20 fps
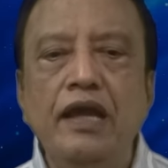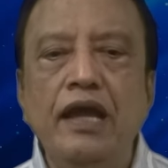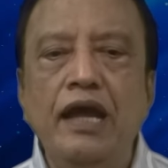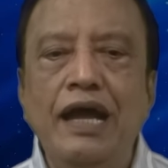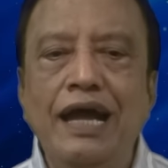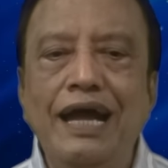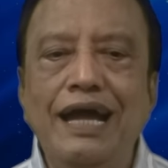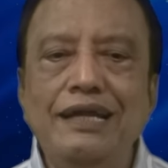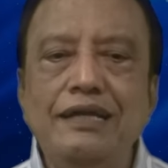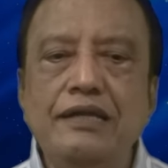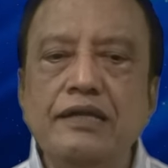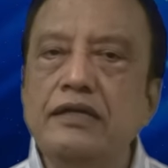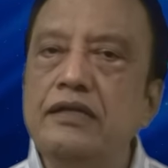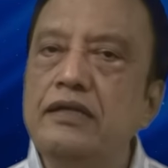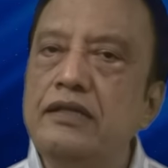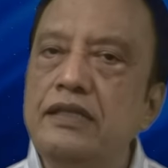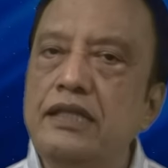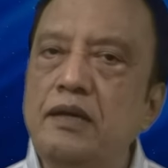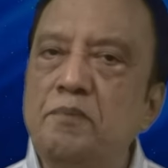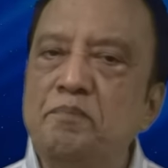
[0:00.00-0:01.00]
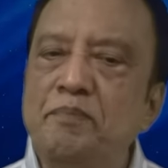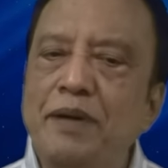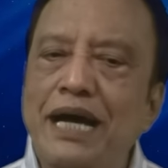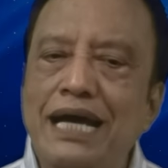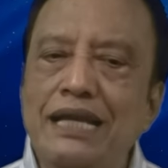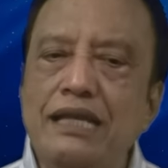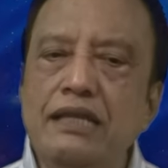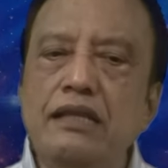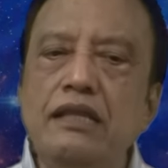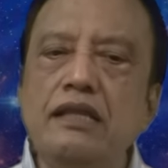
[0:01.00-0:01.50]
and the
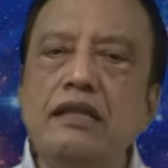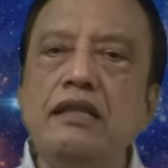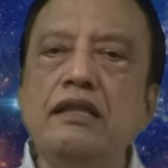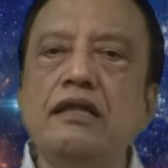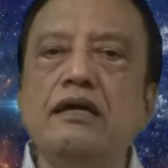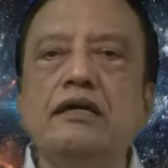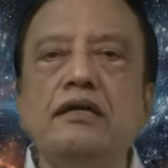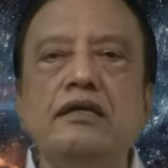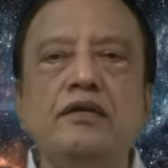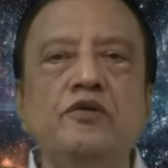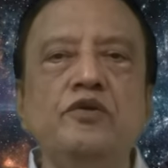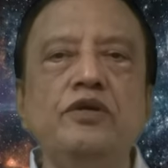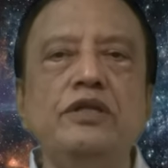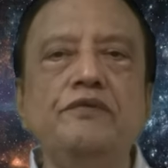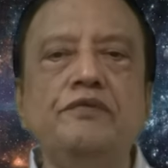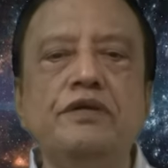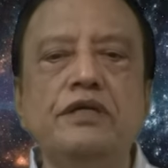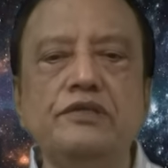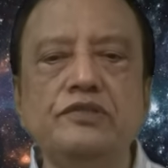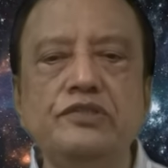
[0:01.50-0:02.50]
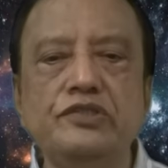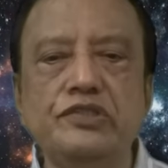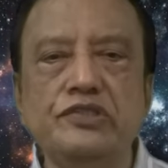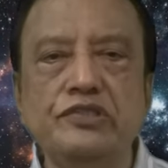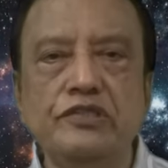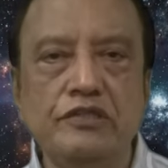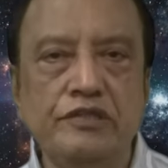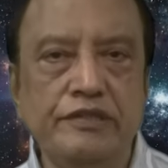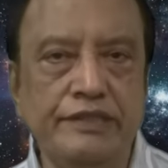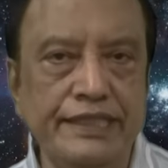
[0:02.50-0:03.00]
parallel universe